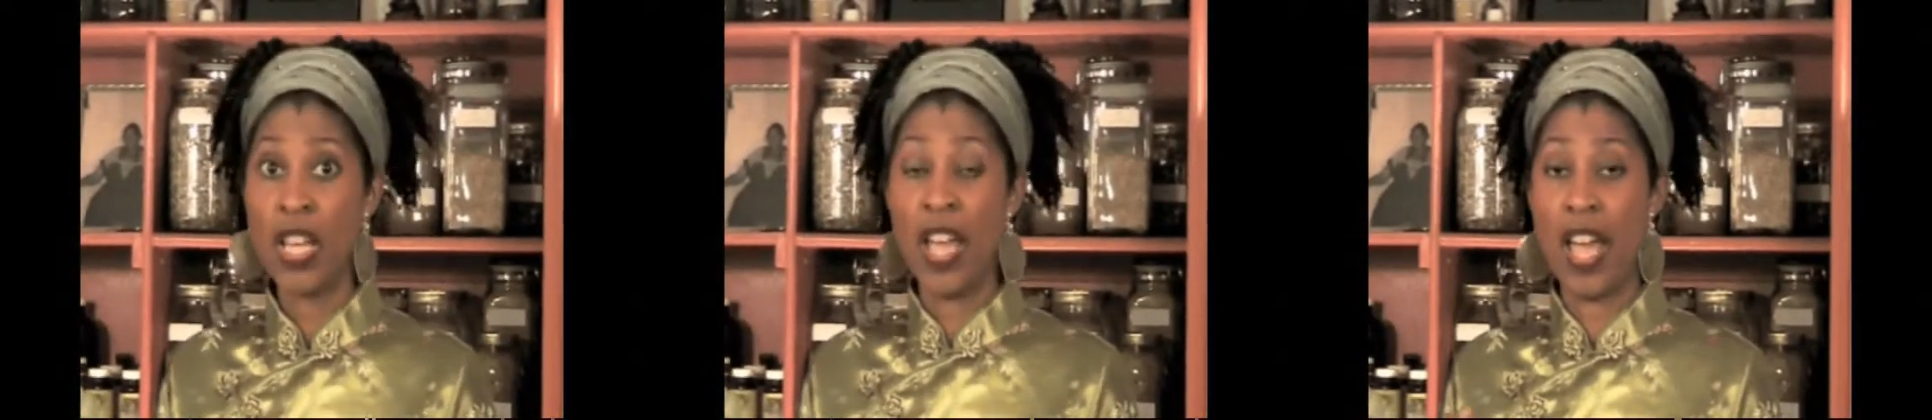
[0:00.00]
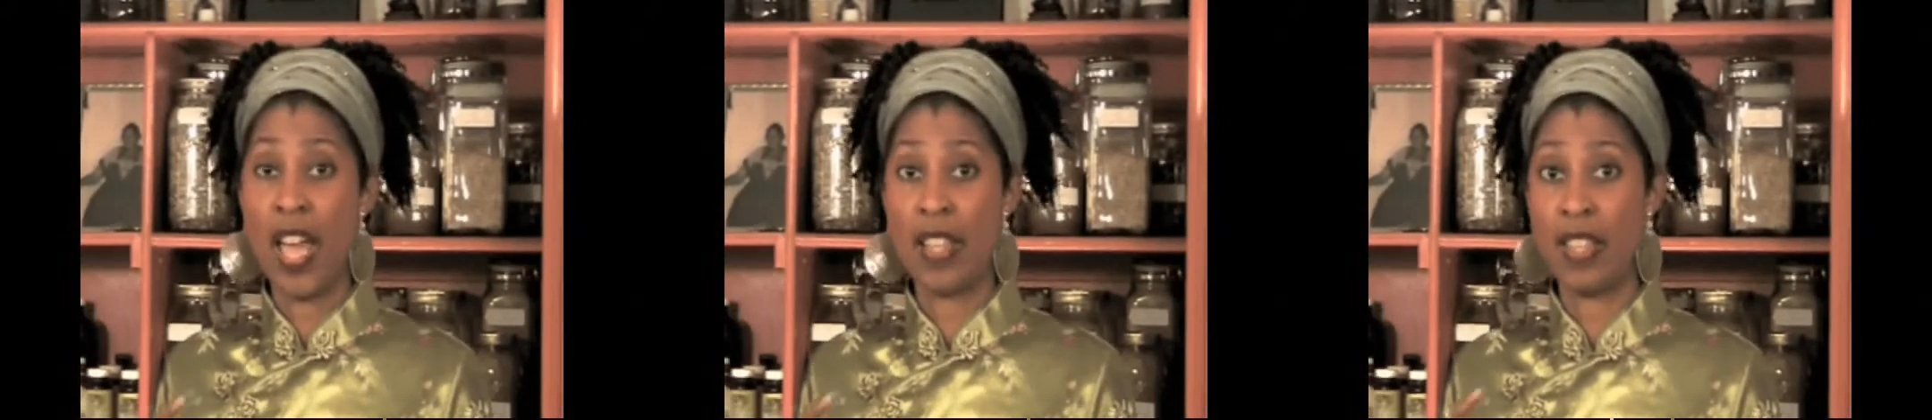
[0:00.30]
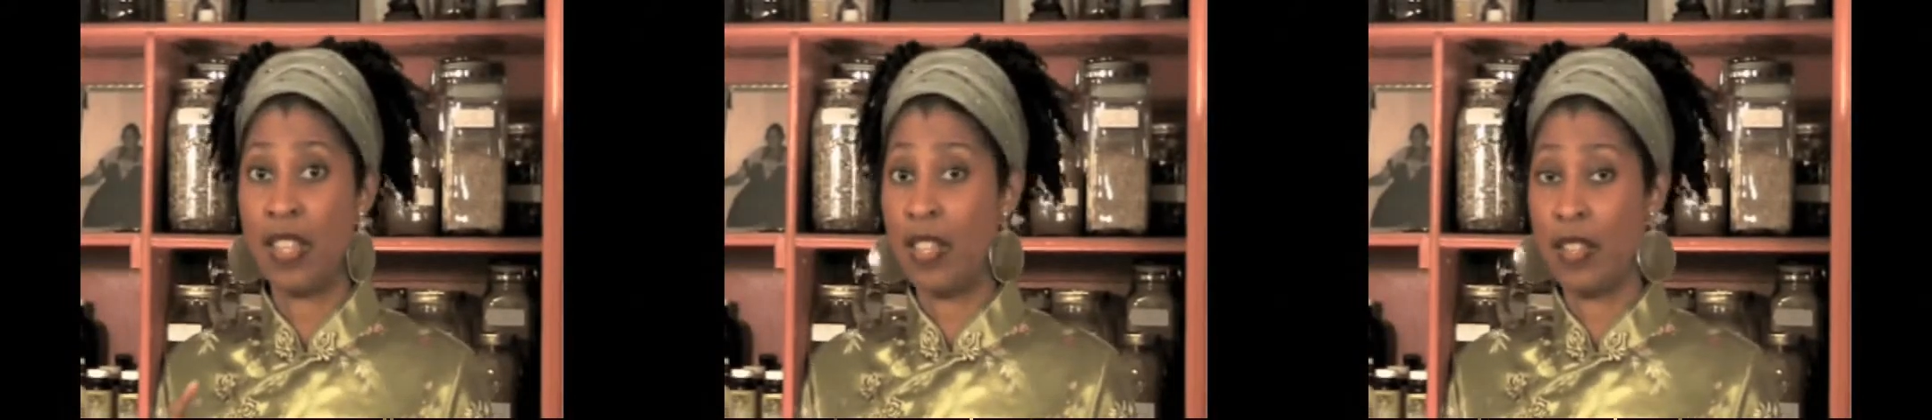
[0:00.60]
and
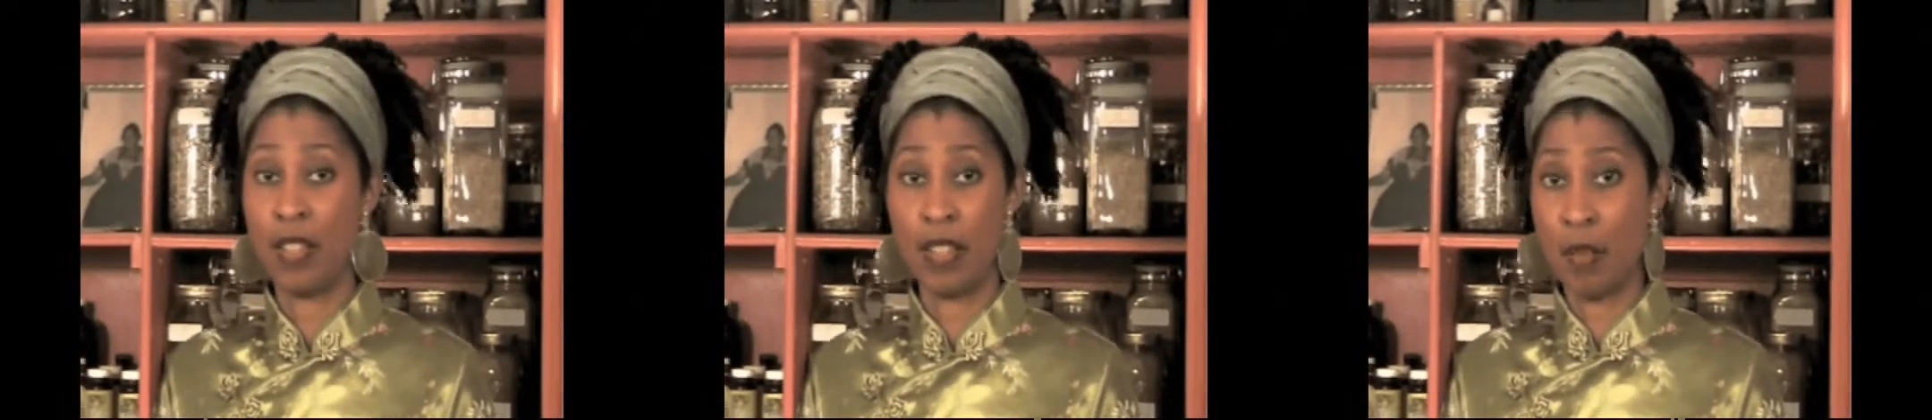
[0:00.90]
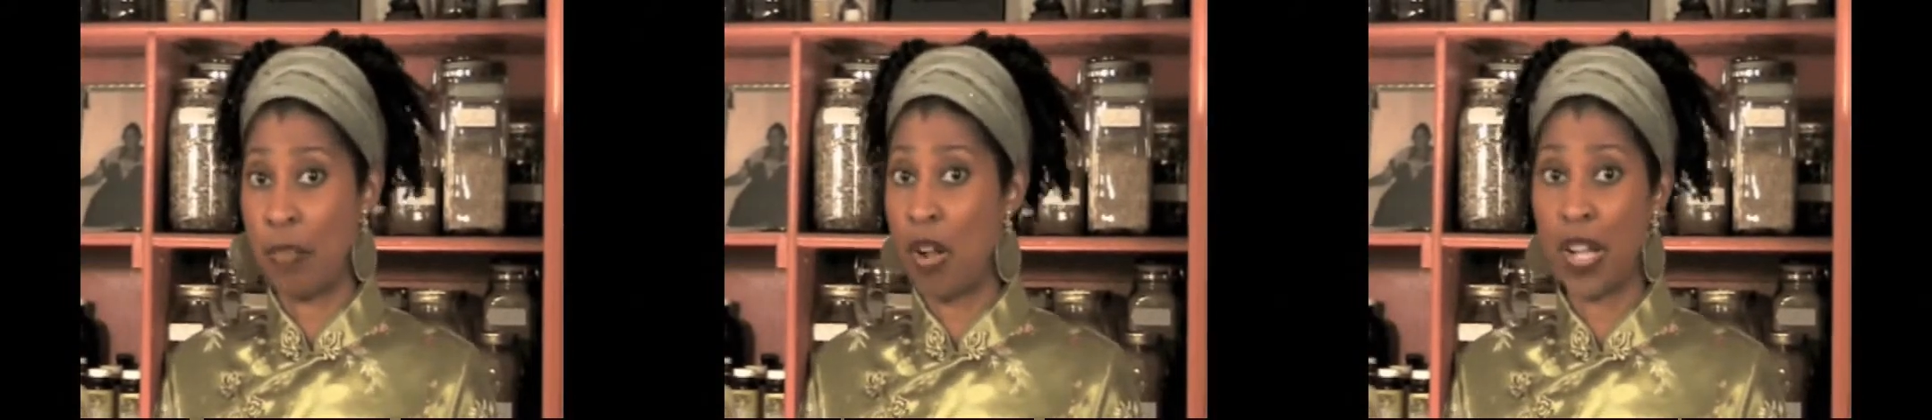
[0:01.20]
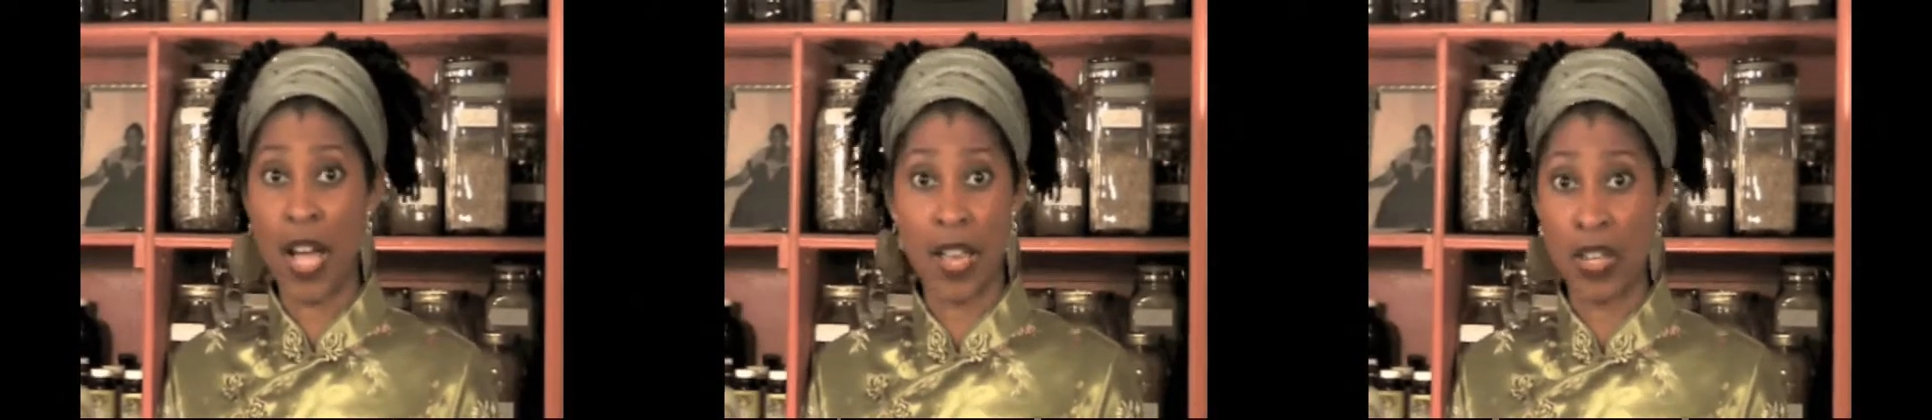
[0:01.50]
the
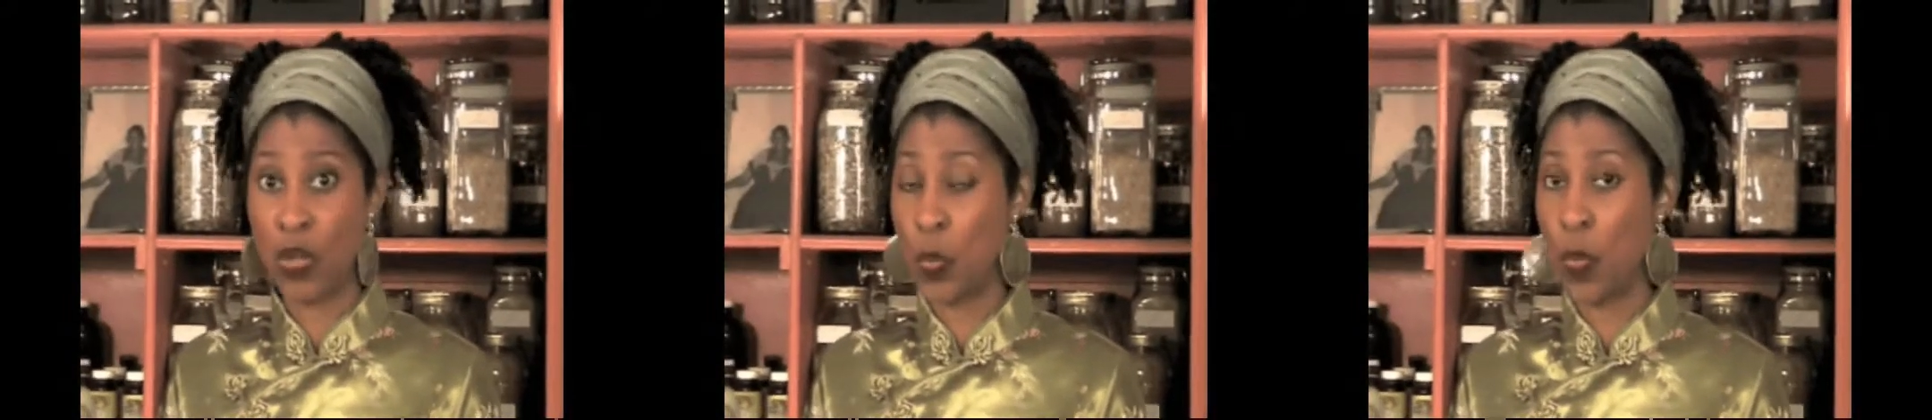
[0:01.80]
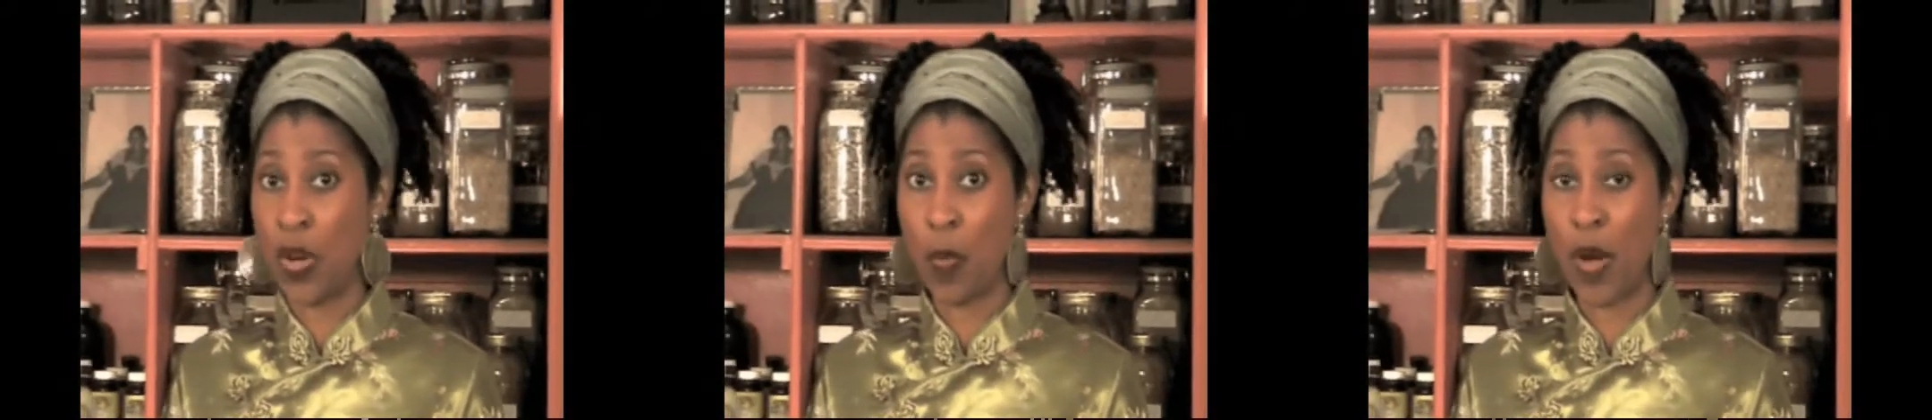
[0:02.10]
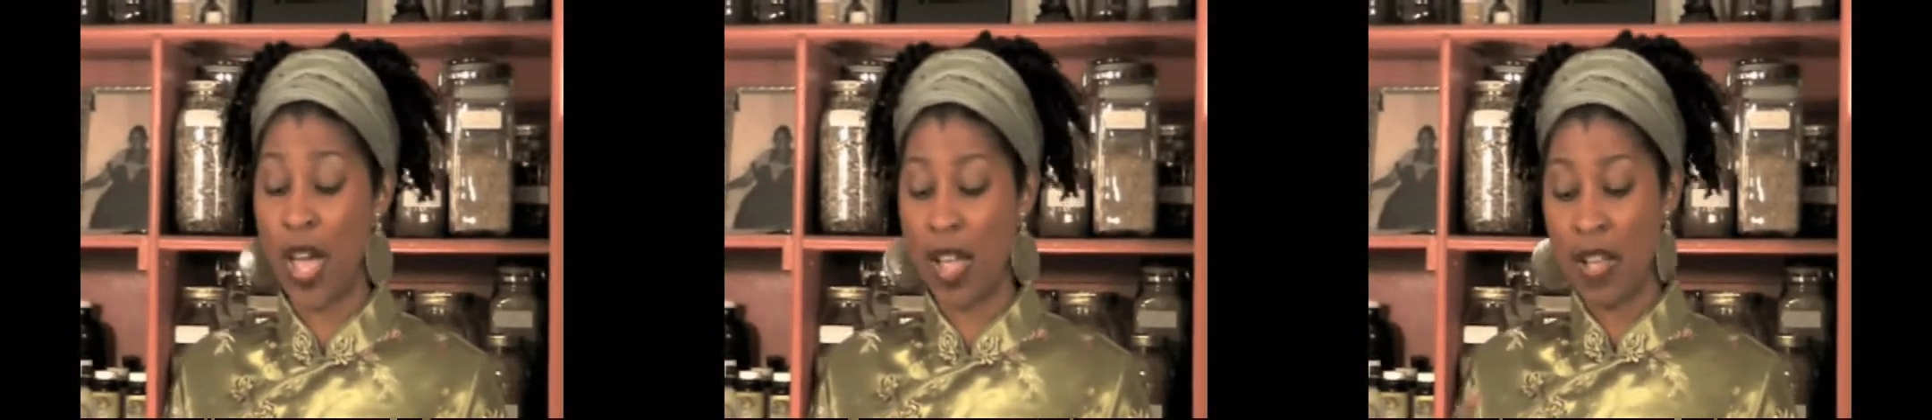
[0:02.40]
bronchitis went
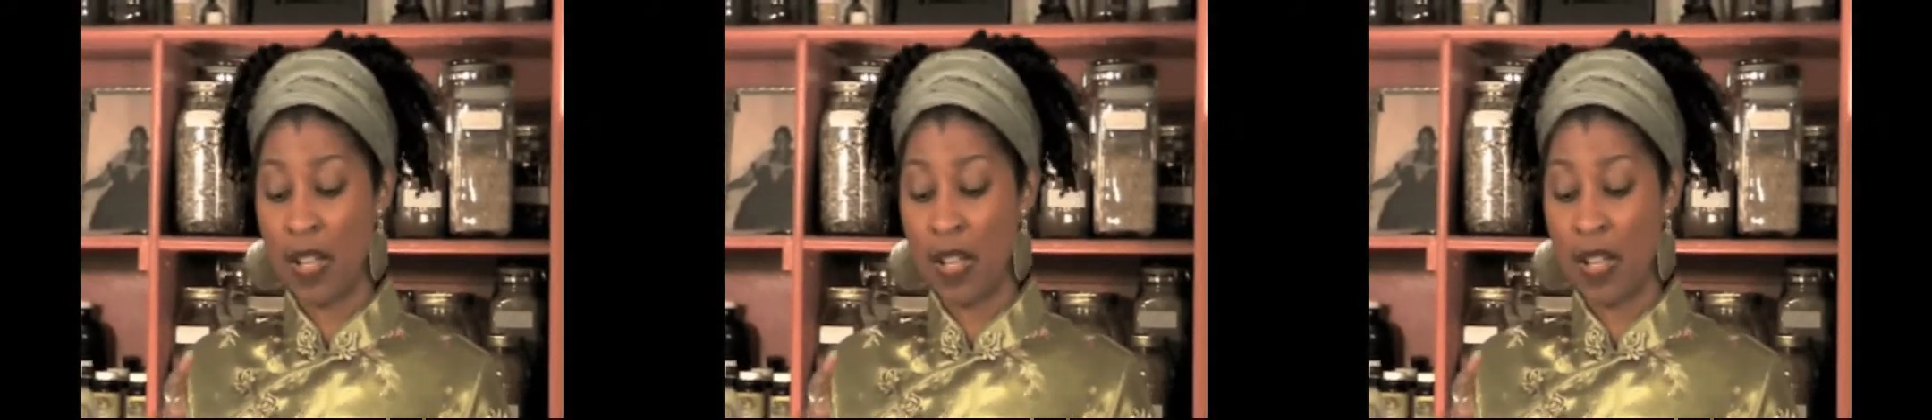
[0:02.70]
away.